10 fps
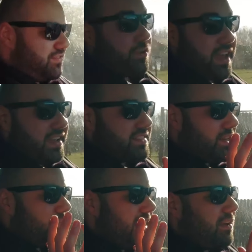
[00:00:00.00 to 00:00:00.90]
Okay,
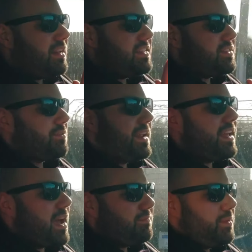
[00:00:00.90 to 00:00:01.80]
so now let's
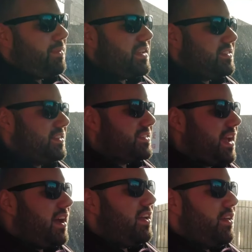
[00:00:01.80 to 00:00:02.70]
recap the basics,
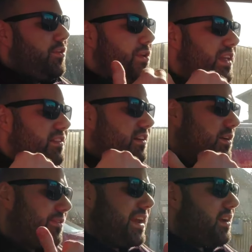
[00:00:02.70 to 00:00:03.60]
yeah? You need
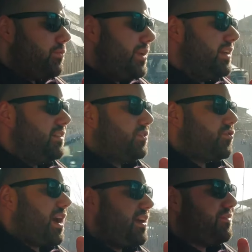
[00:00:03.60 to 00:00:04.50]
a rear-wheel
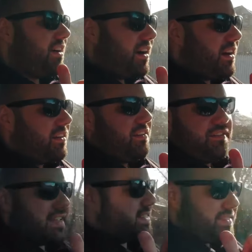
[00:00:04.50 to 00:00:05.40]
drive car,
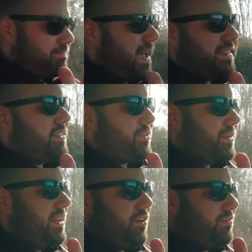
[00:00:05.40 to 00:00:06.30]
that's
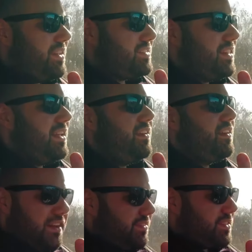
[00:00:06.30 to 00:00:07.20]
mandatory, obviously,
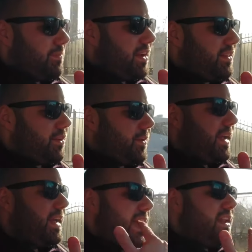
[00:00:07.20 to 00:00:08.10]

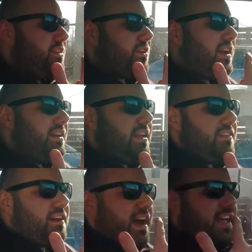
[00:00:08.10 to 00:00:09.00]
self-explanatory. Then you're gonna need
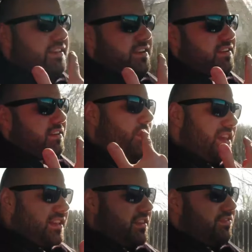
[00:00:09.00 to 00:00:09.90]
either a
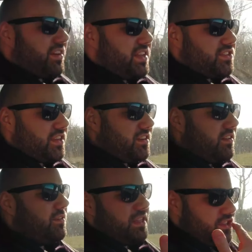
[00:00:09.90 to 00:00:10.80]
welded differential,
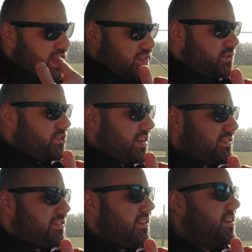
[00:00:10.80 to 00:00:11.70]
which I
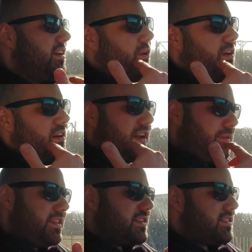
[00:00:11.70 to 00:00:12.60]
suggest, or a
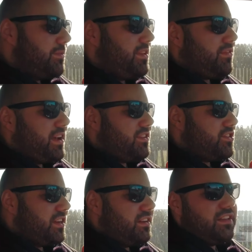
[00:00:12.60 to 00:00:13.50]
limited slip
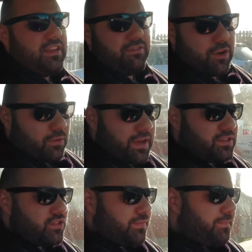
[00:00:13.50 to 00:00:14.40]
differential if you're
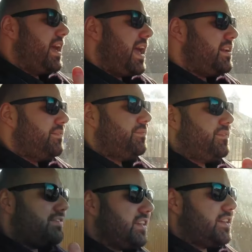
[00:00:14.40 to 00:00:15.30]
rich. Then,
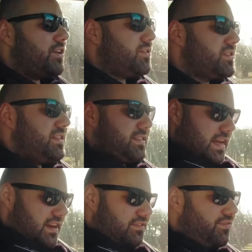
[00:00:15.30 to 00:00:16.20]
after those,
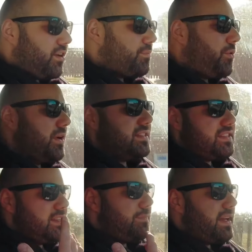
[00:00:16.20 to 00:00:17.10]
install a 4-point
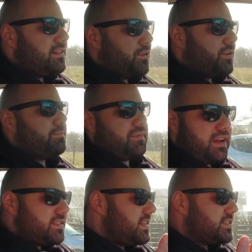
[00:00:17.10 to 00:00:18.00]
seat belt or
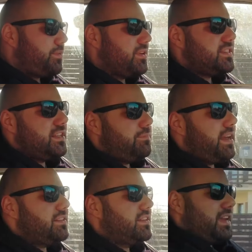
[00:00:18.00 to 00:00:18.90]
a 6-point seat
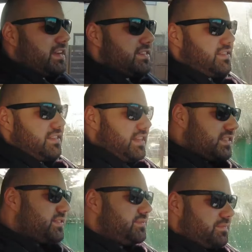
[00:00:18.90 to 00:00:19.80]
belt because
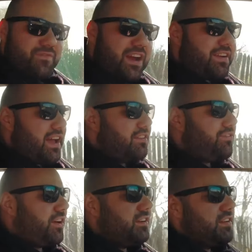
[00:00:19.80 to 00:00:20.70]
it's very
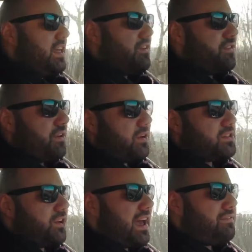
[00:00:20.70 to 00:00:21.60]
helpful. If you
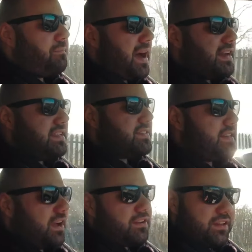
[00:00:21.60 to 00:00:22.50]
also have money,
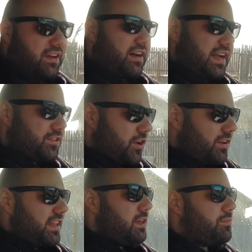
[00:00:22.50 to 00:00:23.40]
install a
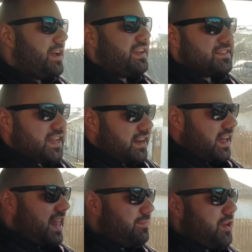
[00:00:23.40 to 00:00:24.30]
hydraulic e-brake, it's gonna
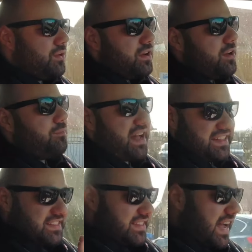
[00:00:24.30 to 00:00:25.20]
help you, but
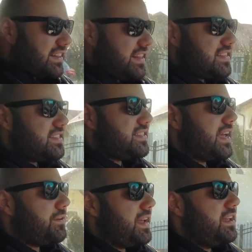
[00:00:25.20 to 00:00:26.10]
it's not
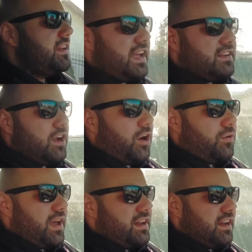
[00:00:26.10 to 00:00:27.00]
necessary. Then
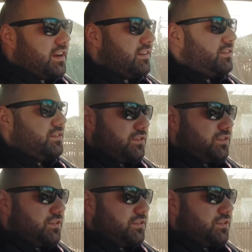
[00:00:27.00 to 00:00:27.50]
go and learn.